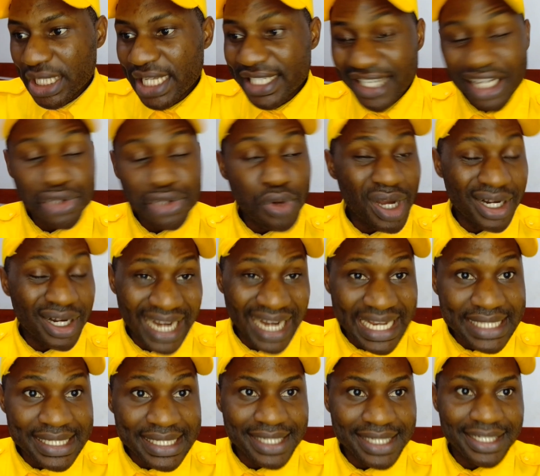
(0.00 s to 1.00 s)
letter you are
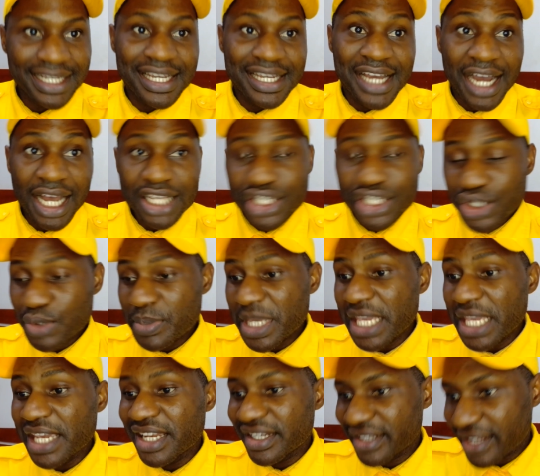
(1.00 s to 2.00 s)
writing has to be
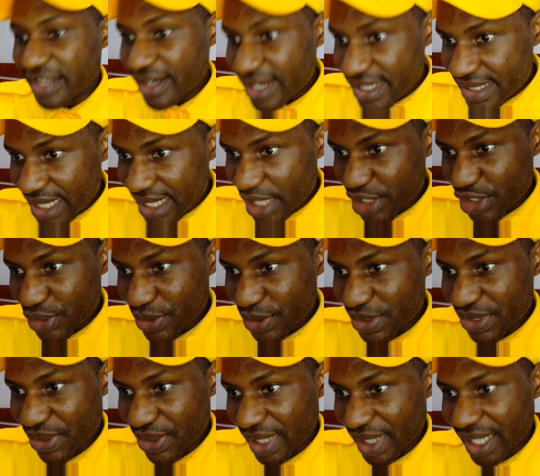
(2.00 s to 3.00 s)
in 3
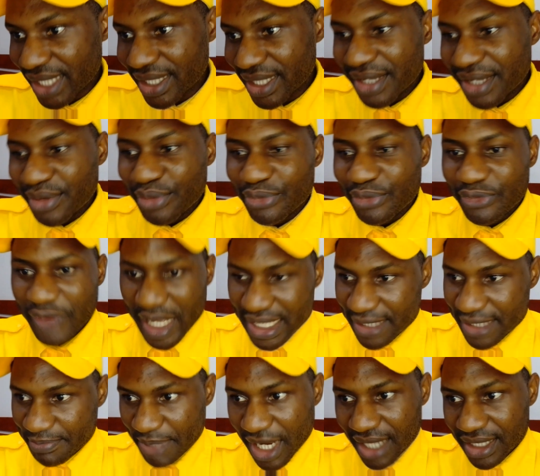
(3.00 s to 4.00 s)
sections, all right?
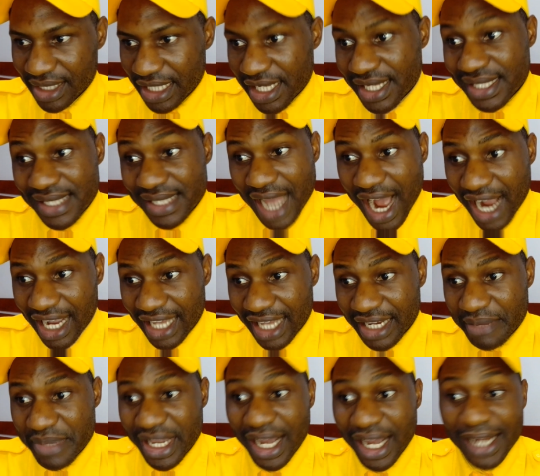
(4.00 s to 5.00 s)
First part is
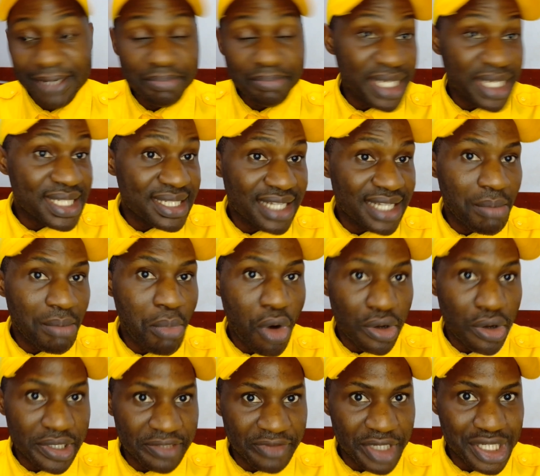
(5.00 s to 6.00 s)
academic and personal
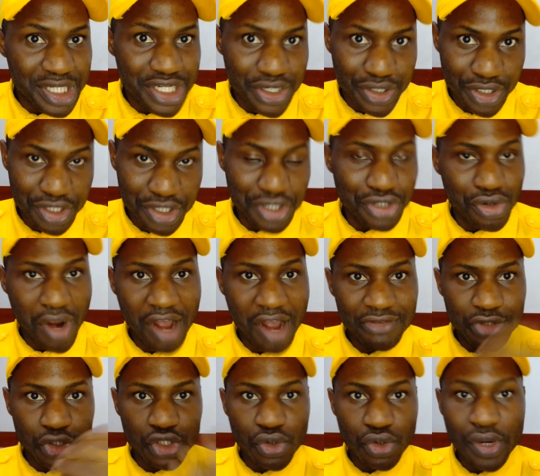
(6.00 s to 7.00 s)
motivation. You
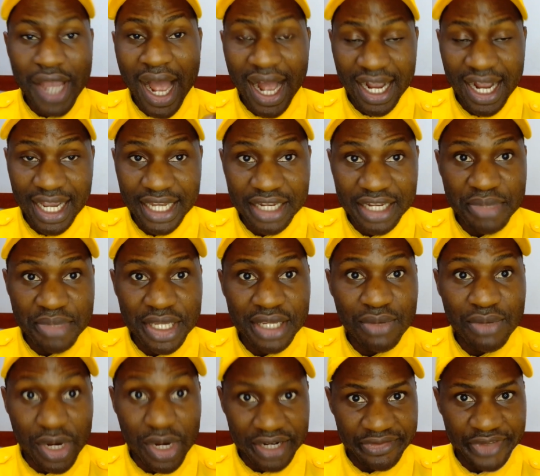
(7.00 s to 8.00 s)
have to show your
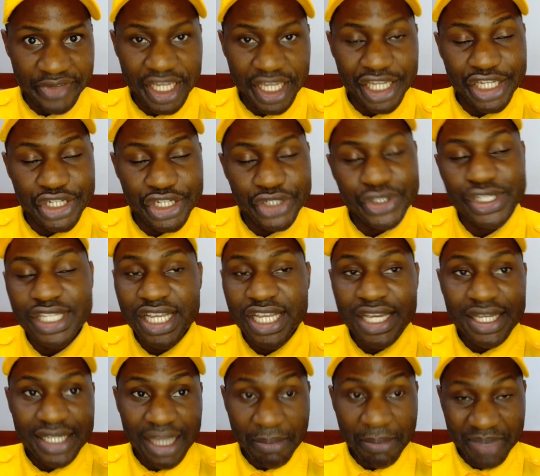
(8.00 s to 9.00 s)
academic qualifications,
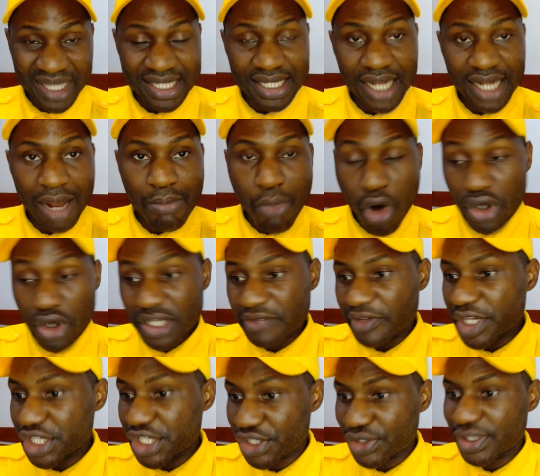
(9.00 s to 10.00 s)
your personal
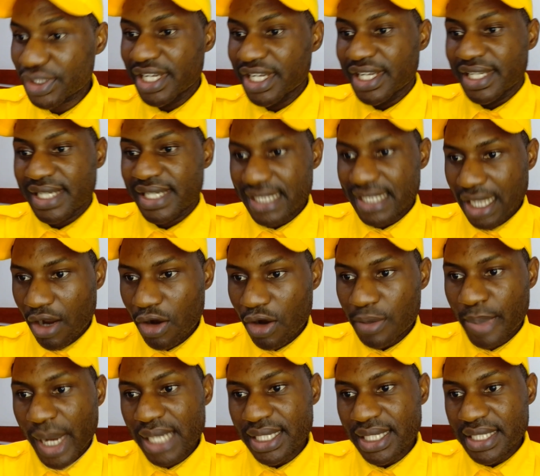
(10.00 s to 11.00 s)
motivation. The second
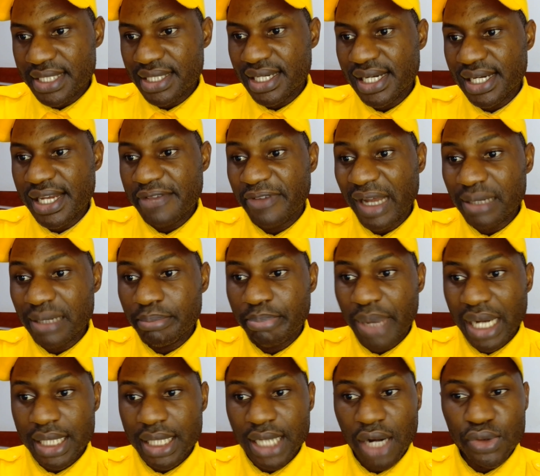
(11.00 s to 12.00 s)
part is relevant
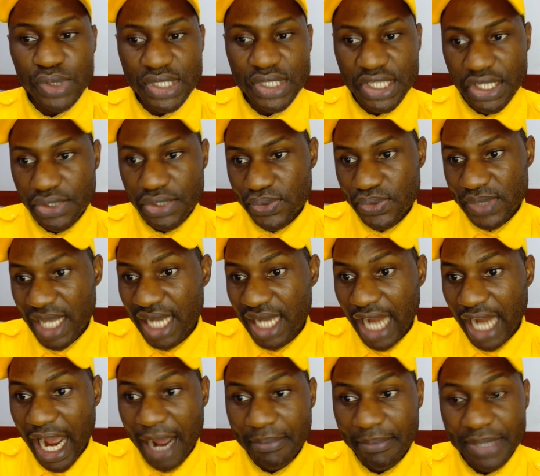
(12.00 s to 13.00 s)
background skills and
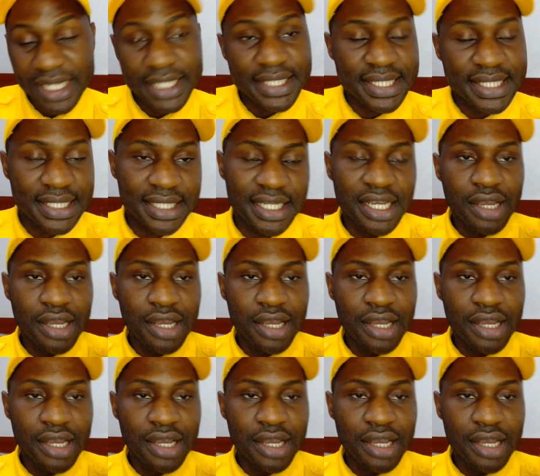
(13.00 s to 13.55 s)
ability.